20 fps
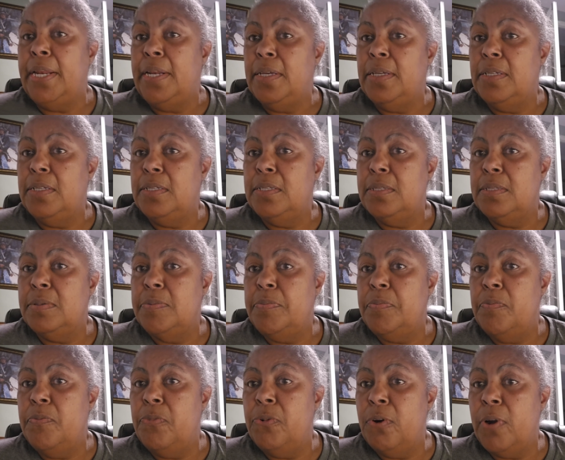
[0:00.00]
Ada's
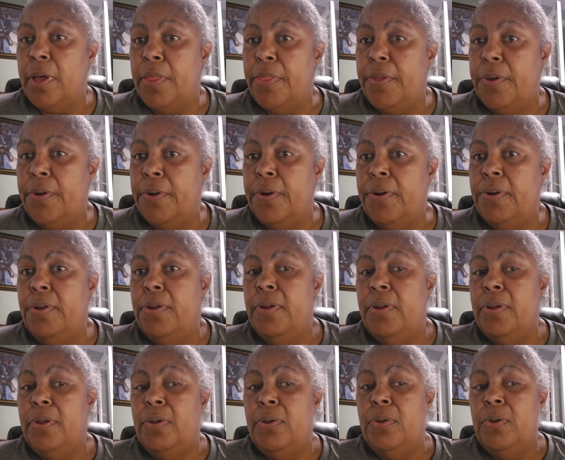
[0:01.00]
brother,
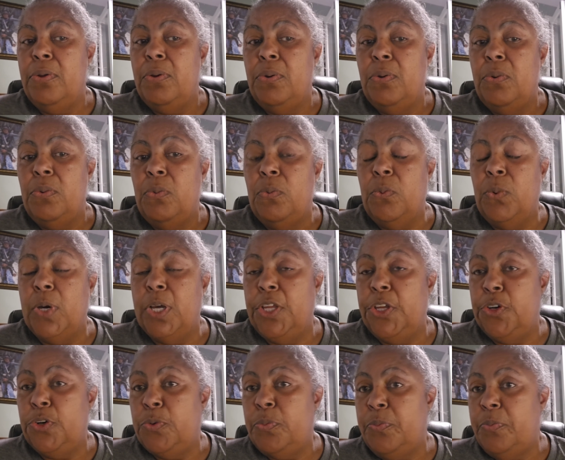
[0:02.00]

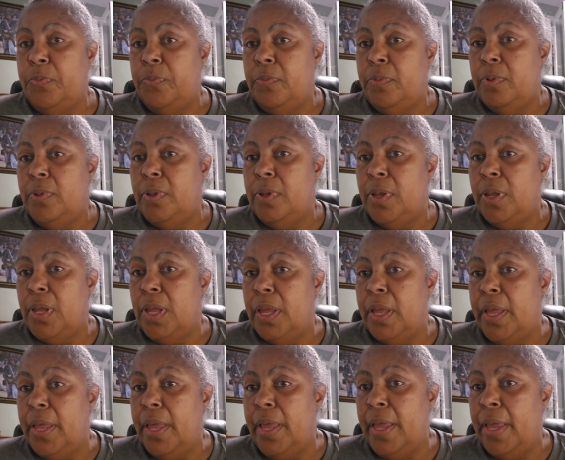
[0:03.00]
William,
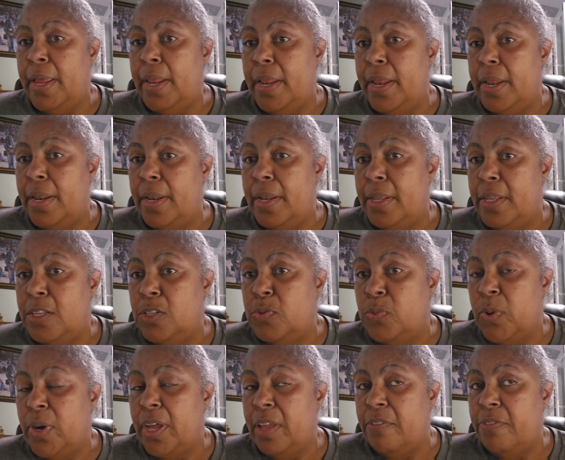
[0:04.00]
and
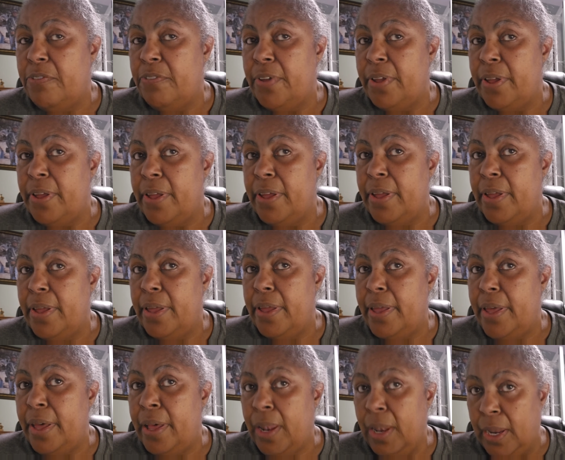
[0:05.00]
his wife,
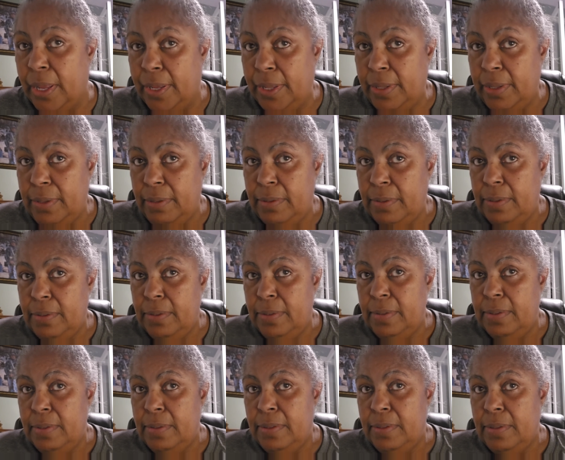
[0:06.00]
Ella.
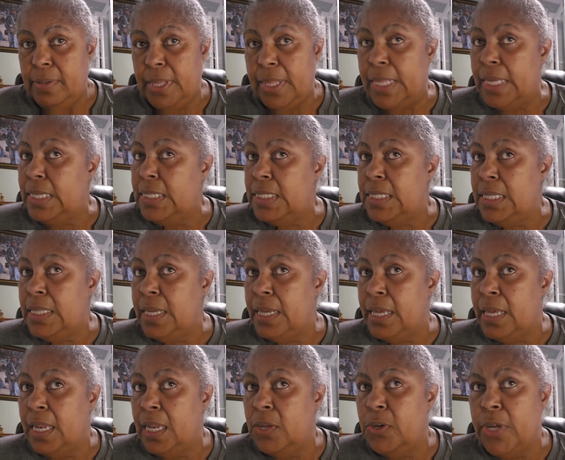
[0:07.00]
I think it's
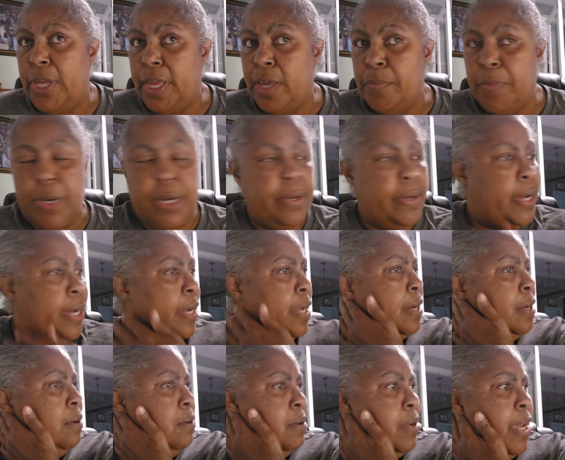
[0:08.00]
either Ella or Emma. I
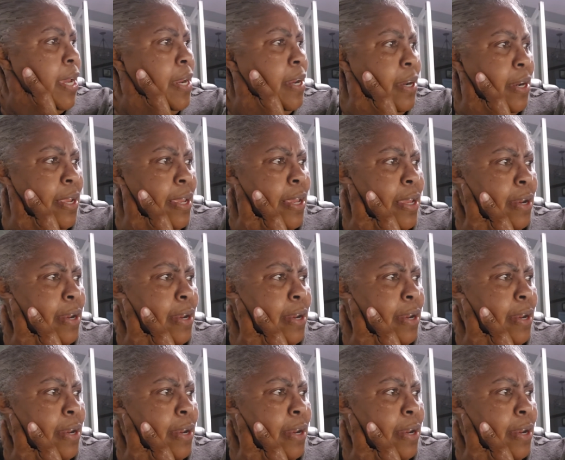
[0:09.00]
got to look at it